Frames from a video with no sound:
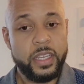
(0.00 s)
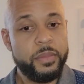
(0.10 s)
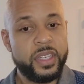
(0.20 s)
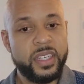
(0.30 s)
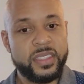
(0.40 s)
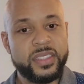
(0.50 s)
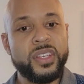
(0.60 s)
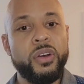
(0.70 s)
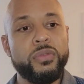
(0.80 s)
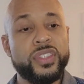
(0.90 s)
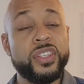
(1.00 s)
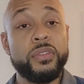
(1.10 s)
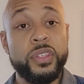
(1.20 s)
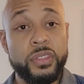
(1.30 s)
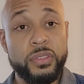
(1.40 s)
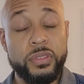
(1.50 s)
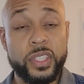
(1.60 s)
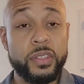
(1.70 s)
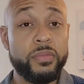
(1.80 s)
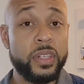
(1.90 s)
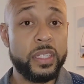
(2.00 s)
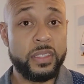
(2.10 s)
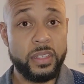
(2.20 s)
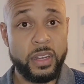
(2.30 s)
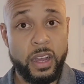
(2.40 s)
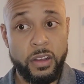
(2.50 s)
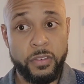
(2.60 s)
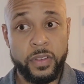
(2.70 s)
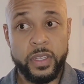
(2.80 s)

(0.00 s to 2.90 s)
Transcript: because the song was so huge. It really took off